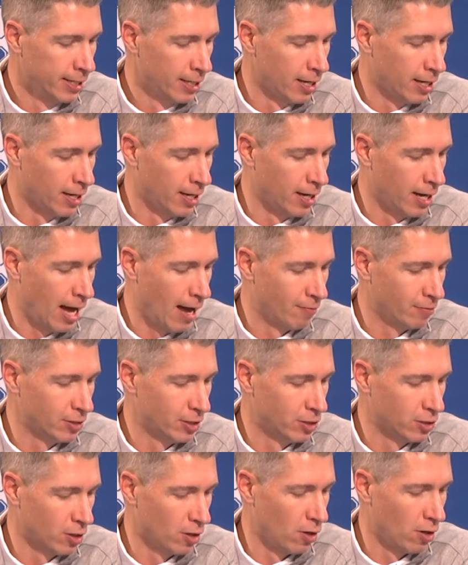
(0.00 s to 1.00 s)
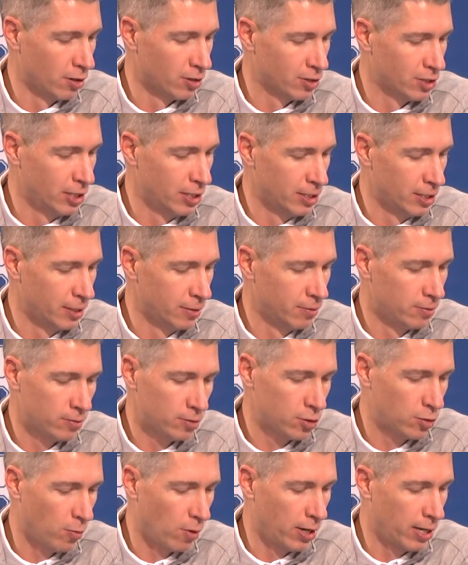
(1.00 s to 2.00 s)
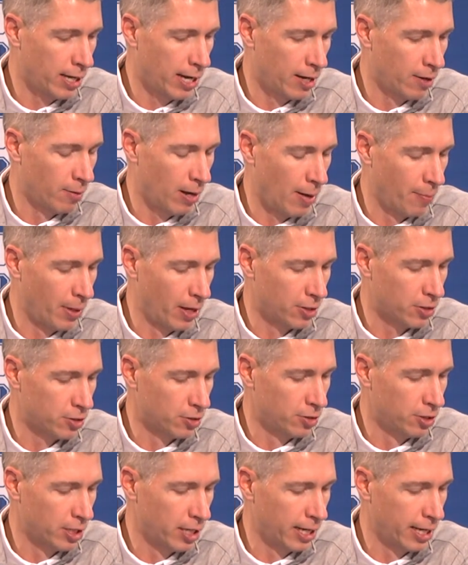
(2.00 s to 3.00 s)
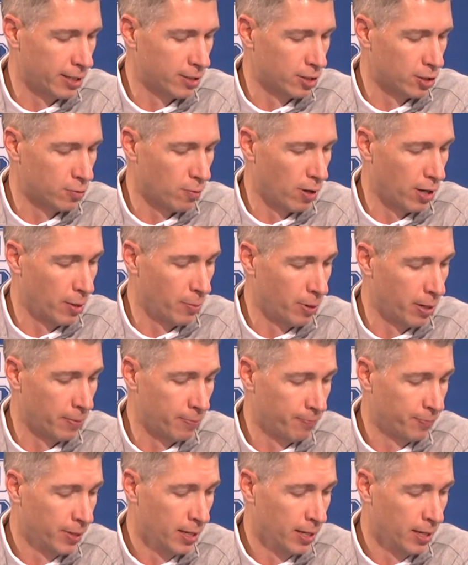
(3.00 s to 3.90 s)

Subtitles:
Obviously, it's a long season. 20, I'm not sure you can get to 20, but